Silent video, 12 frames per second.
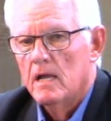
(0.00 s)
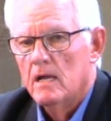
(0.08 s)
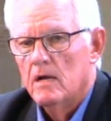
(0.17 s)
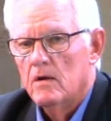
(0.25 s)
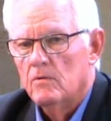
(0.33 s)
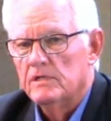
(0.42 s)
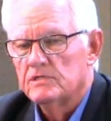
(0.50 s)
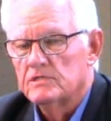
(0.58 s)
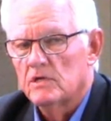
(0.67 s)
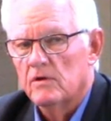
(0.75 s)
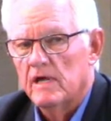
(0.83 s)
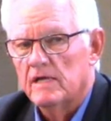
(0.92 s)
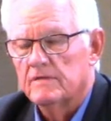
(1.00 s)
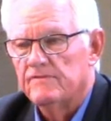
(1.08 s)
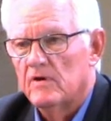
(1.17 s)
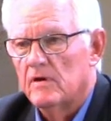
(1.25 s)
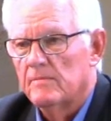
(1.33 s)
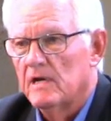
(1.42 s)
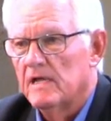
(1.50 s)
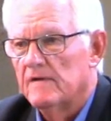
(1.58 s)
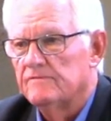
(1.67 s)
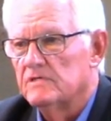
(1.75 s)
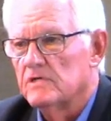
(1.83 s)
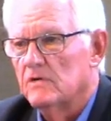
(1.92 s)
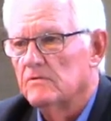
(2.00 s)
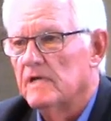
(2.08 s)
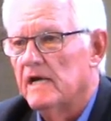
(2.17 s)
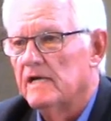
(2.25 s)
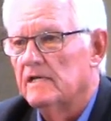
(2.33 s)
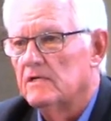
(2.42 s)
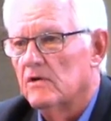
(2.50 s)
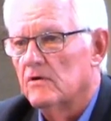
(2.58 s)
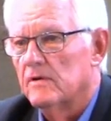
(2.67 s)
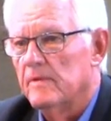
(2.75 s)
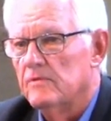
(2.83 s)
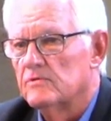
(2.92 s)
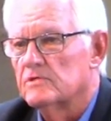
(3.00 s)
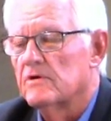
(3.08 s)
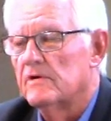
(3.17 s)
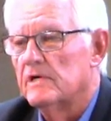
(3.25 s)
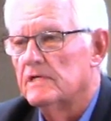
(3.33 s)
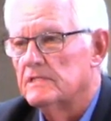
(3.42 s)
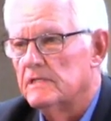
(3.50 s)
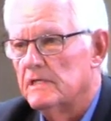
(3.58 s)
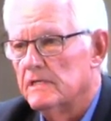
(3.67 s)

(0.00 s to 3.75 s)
When he sold out the farm and left, his own daddy told him he was crazy.